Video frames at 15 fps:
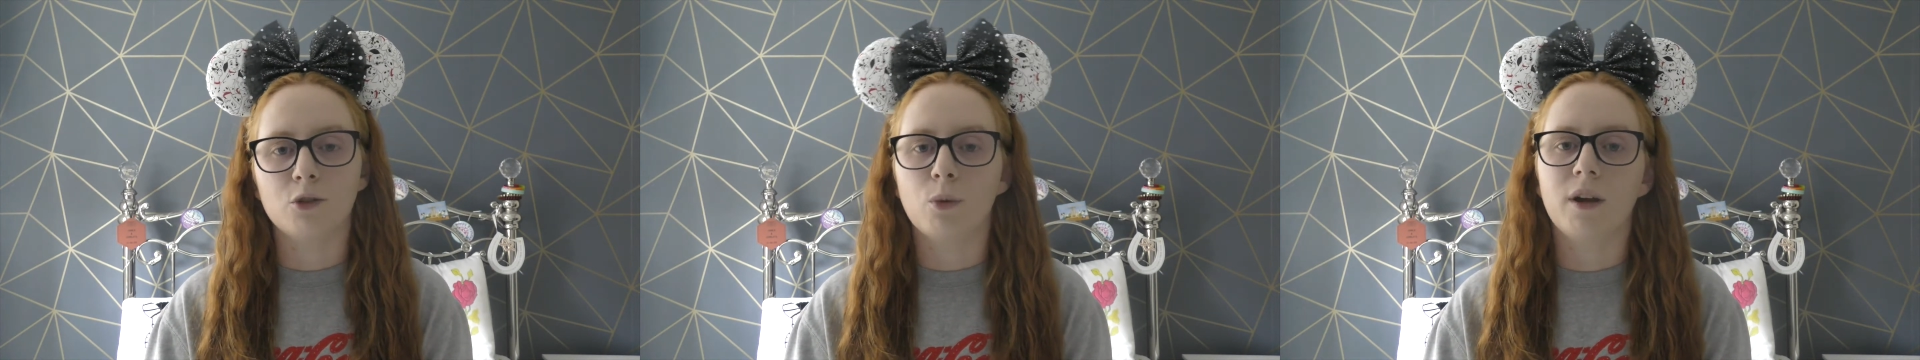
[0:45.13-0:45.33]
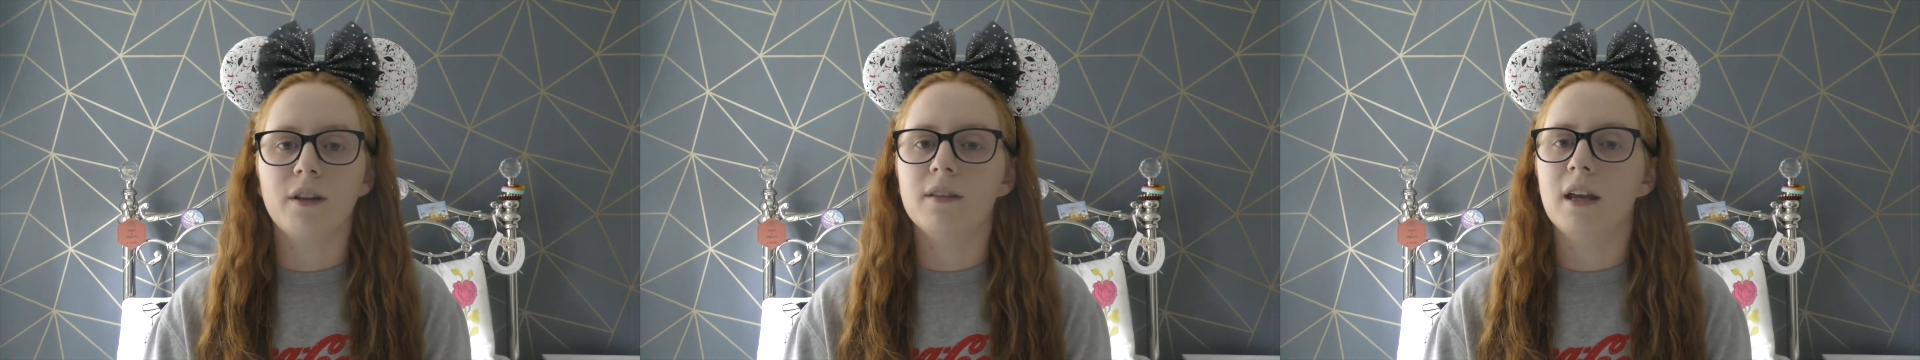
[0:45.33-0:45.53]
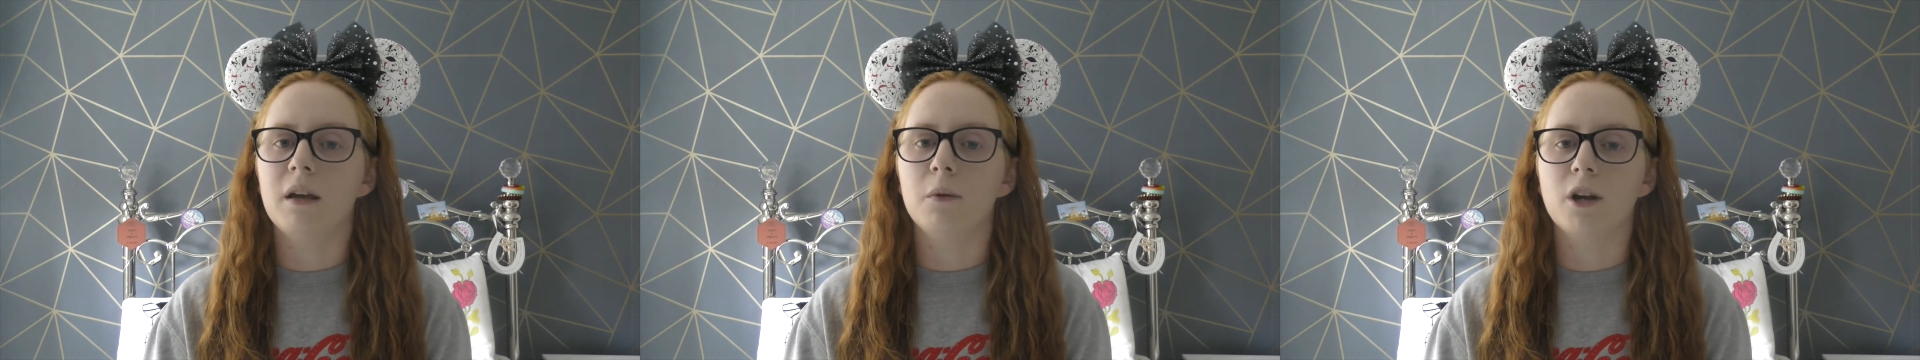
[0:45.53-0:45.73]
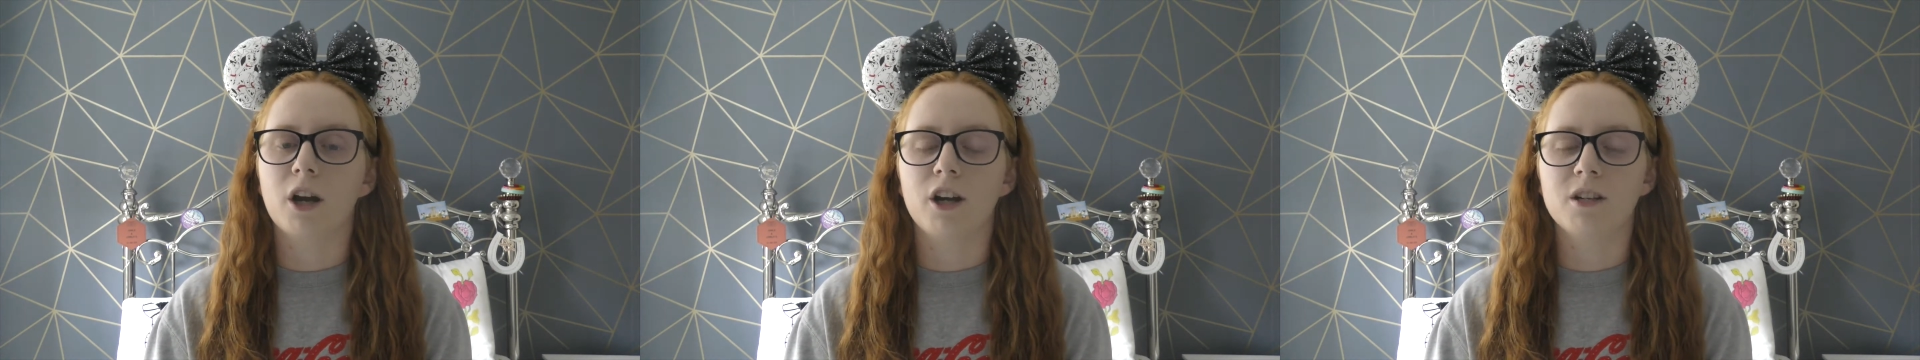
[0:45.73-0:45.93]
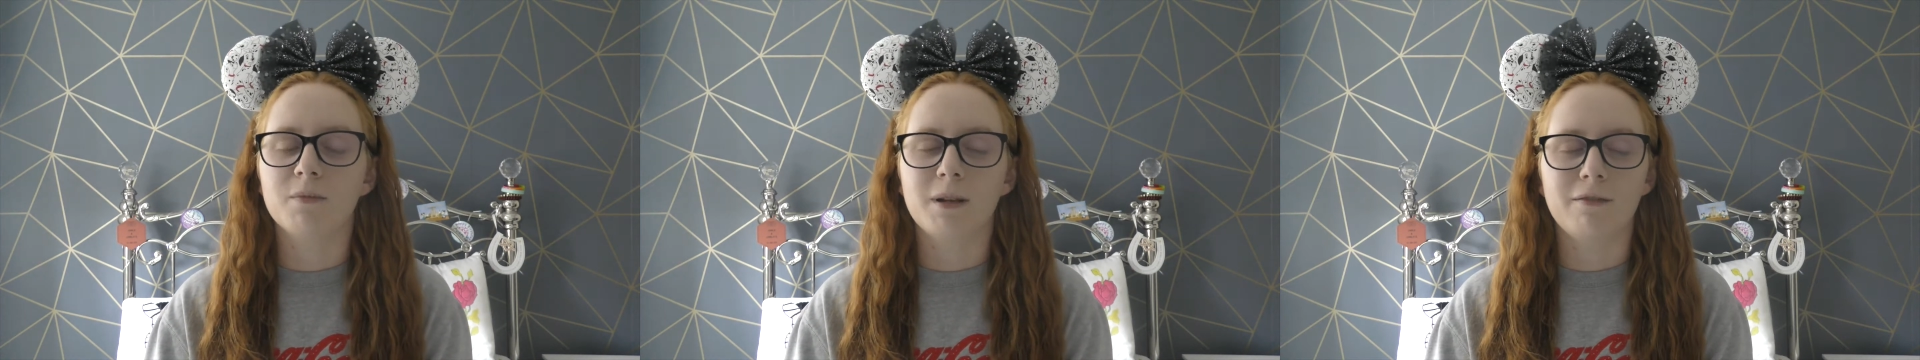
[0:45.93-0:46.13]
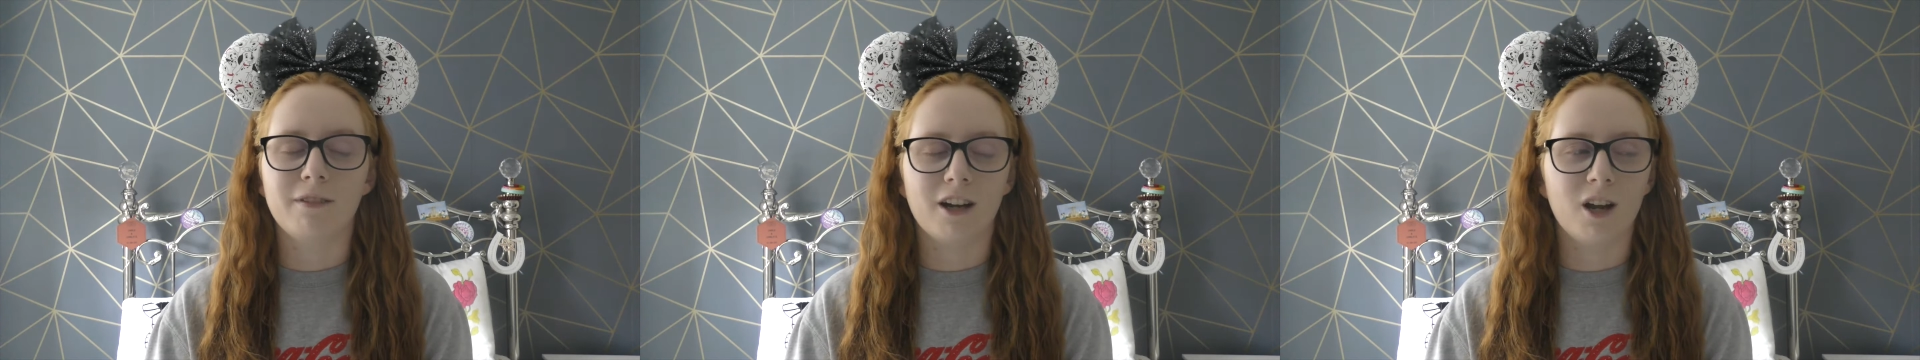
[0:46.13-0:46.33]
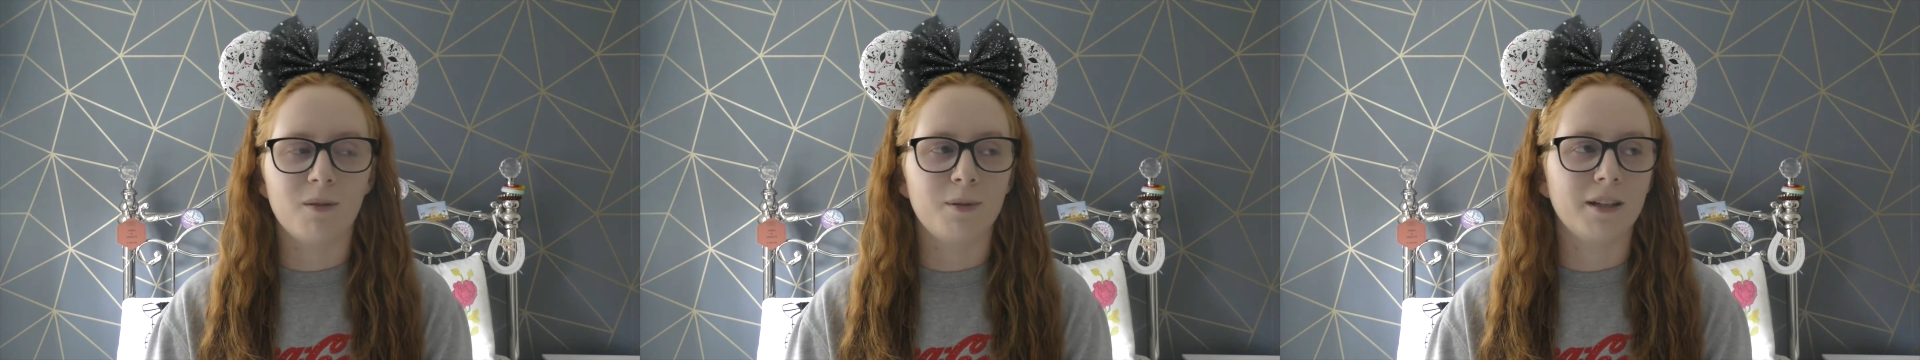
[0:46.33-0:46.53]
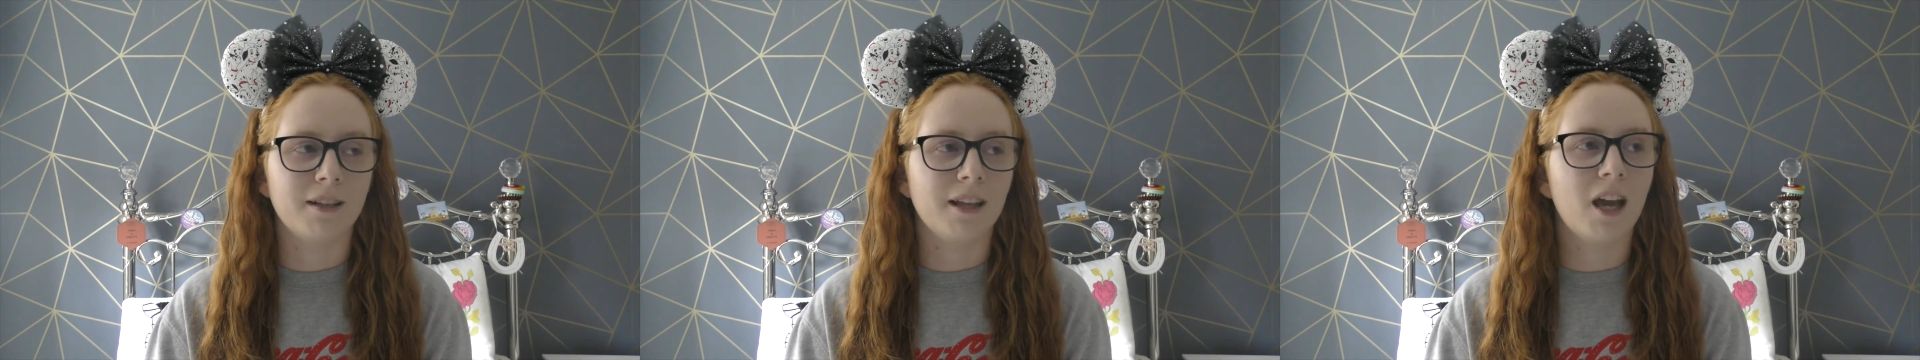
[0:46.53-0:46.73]
when they were going to be
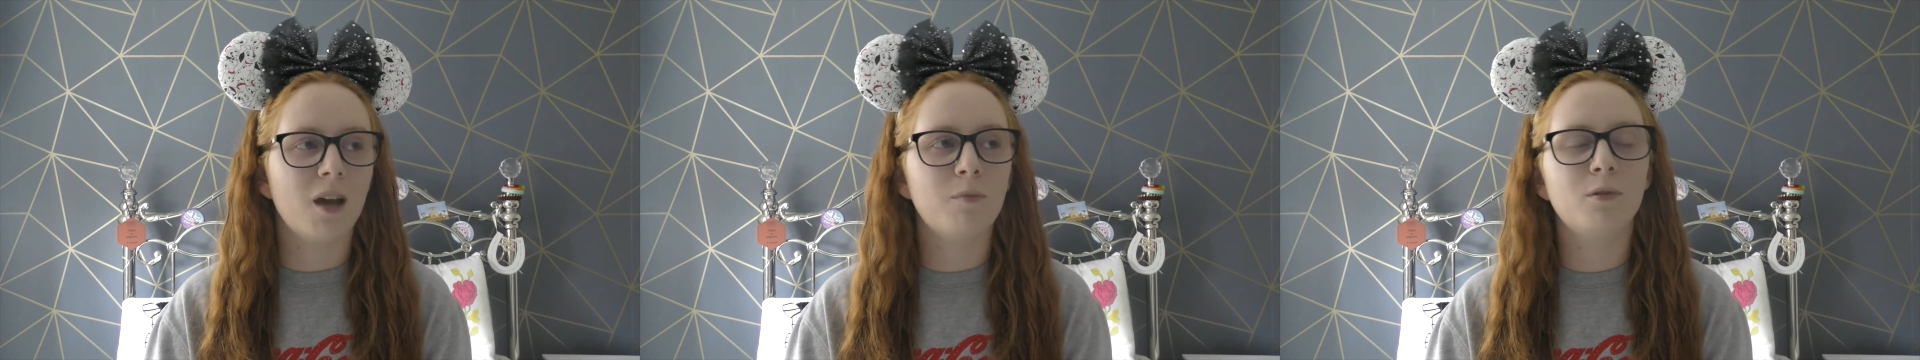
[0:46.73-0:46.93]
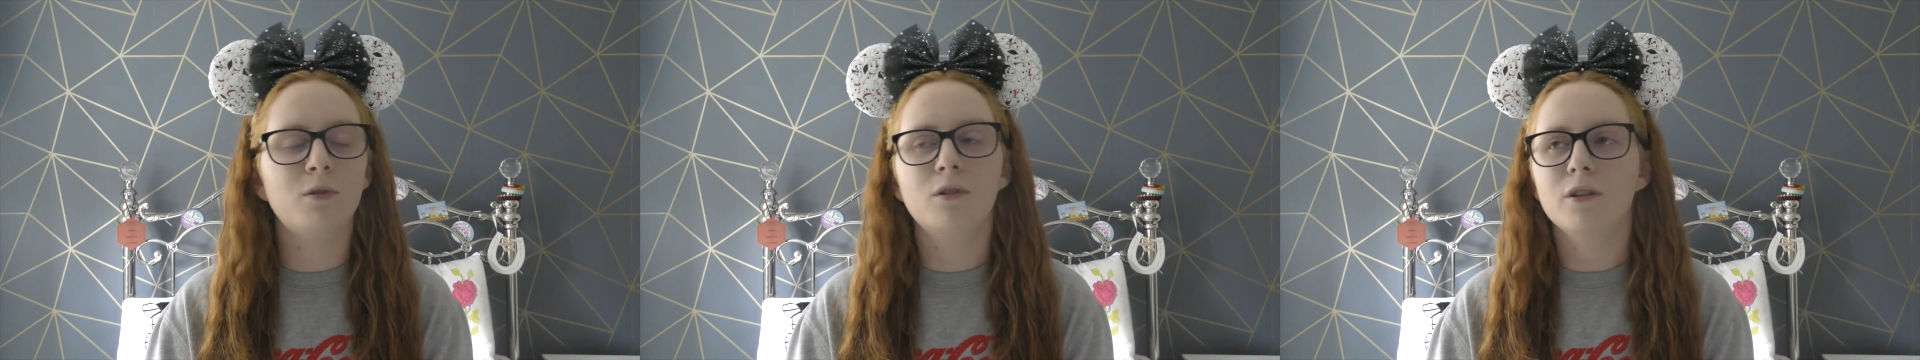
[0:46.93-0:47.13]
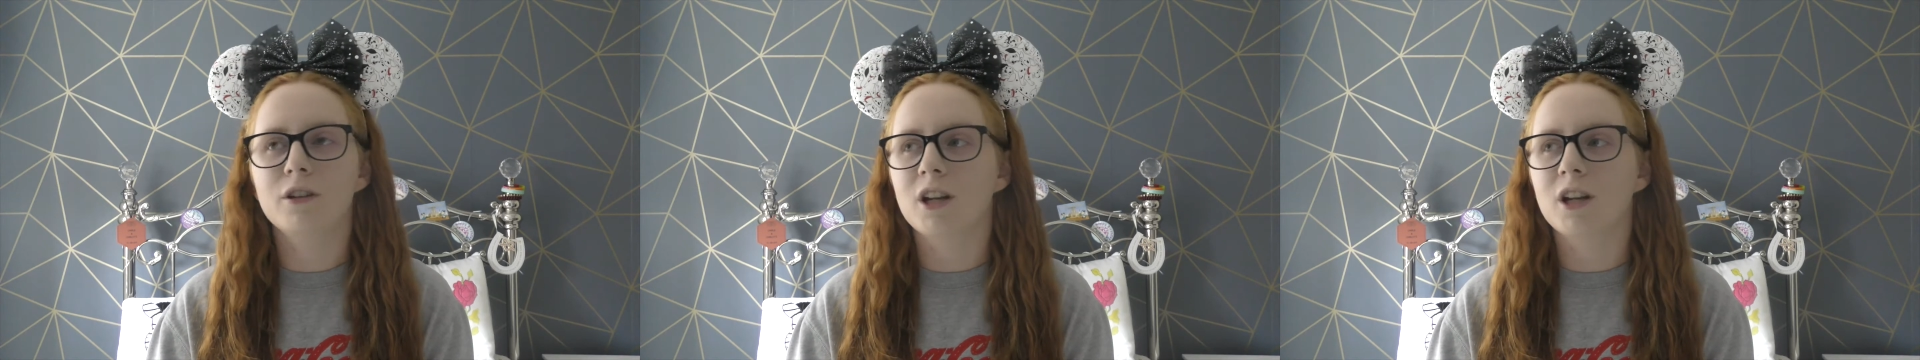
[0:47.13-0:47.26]
reopening the airport.